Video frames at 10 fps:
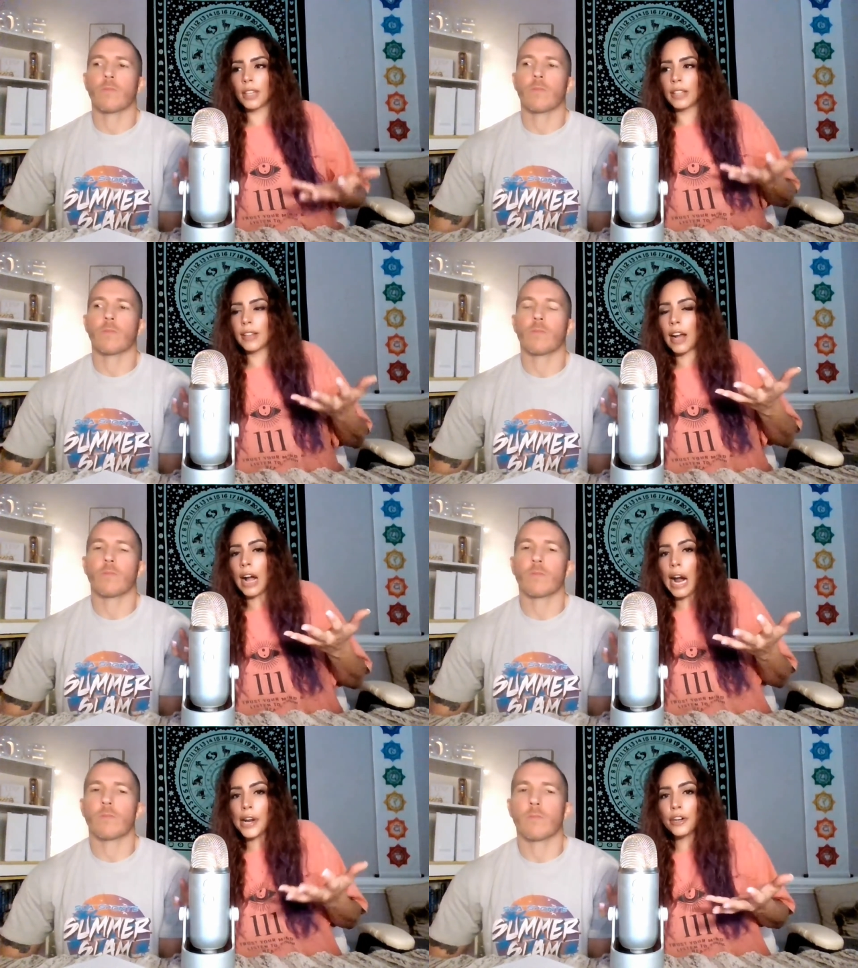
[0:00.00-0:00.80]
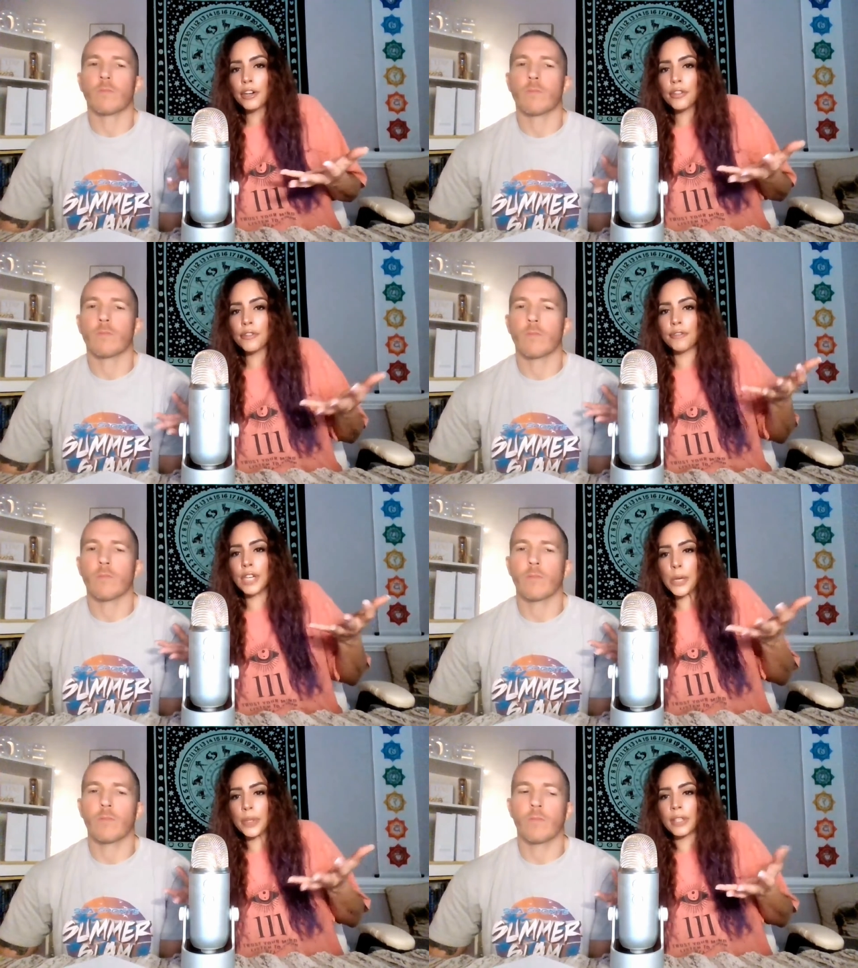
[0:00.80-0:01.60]
Speaker 1: Like the higher the
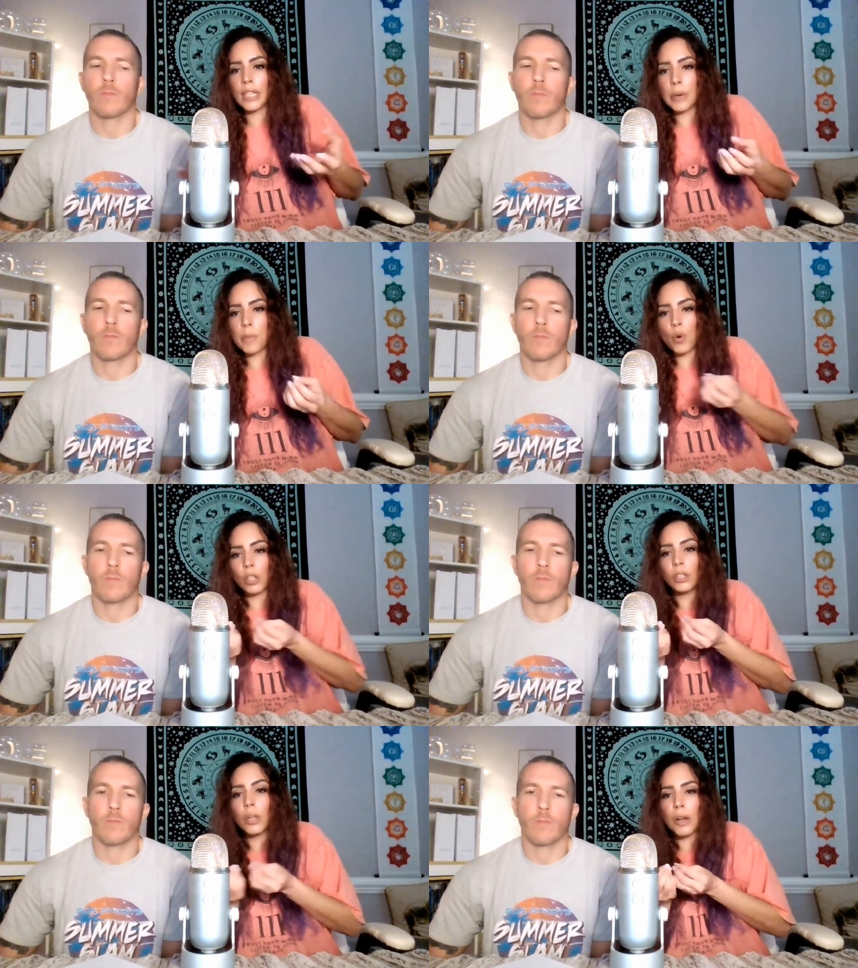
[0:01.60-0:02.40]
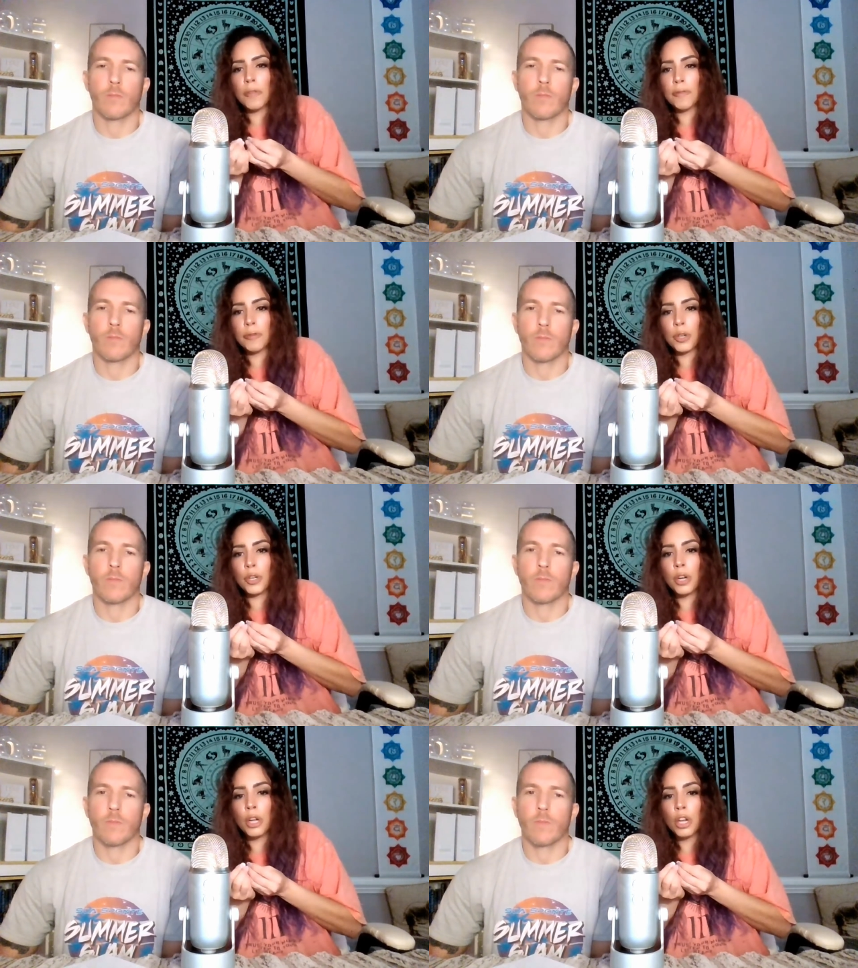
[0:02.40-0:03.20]
frequency, the more love
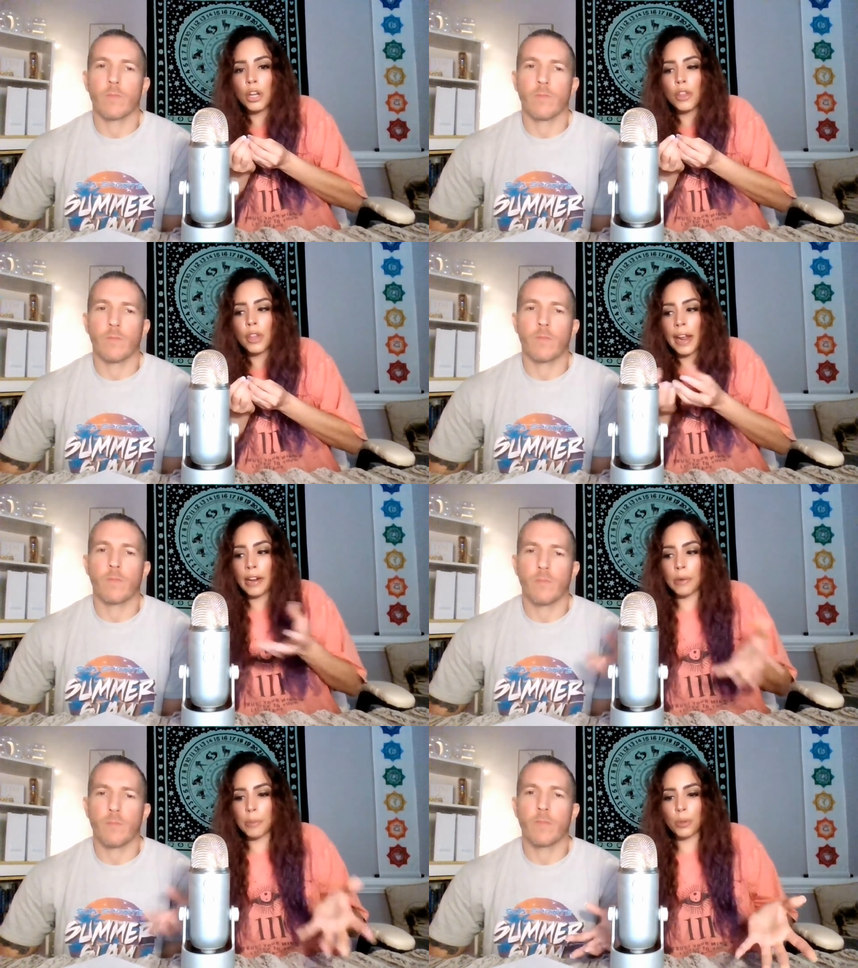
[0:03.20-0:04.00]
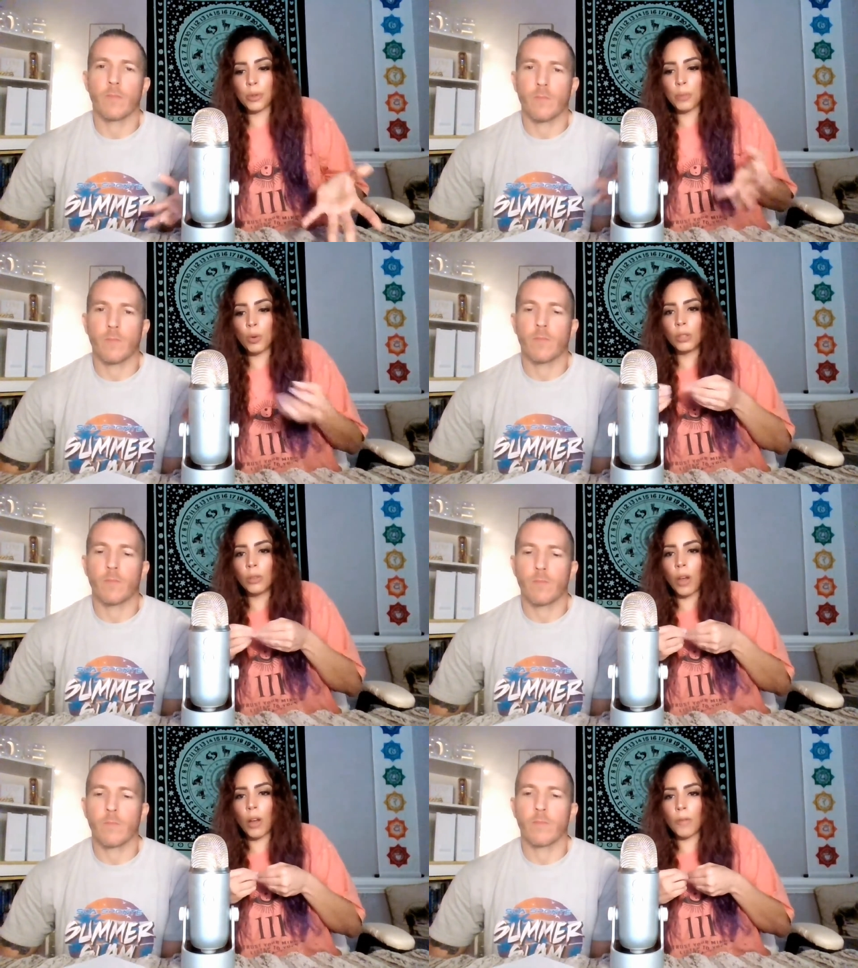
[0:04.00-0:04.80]
for the animals, more
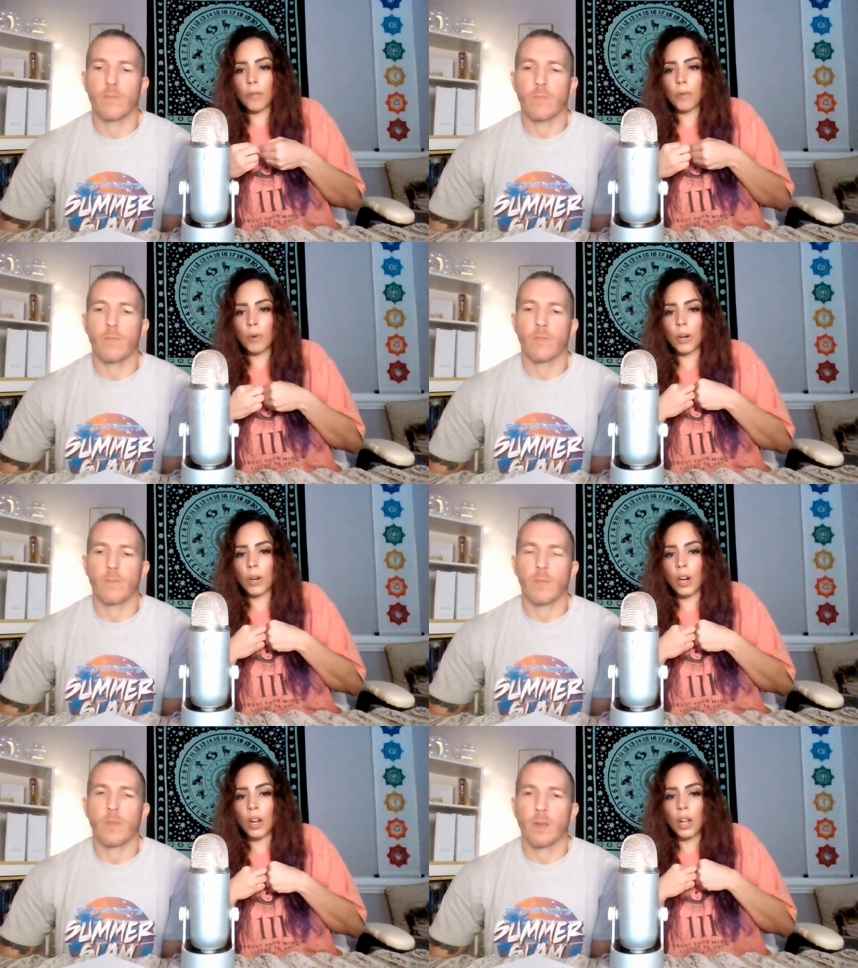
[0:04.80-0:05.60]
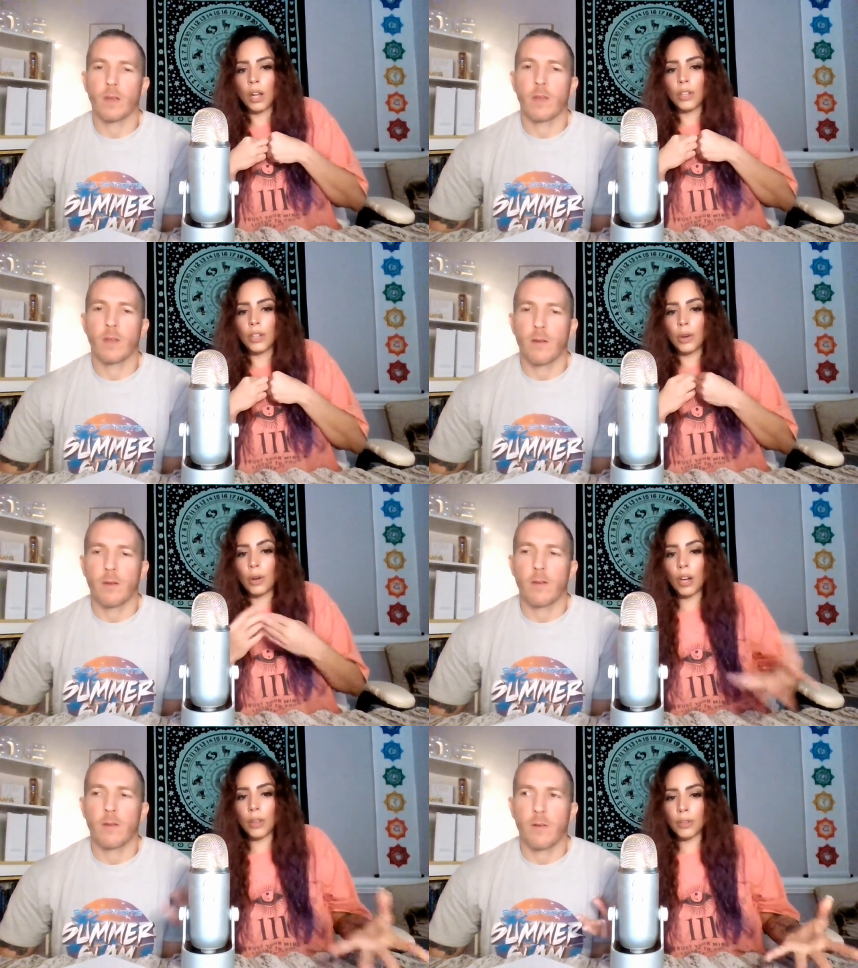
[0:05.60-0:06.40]
love for, you know,
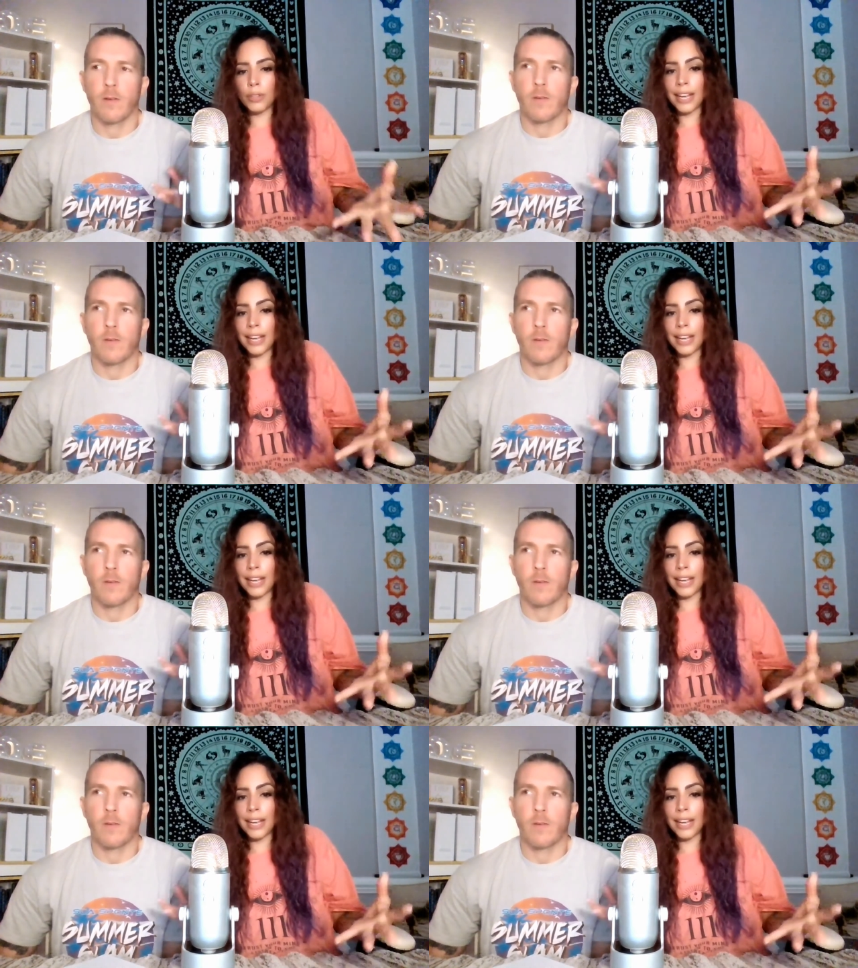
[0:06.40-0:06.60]
others.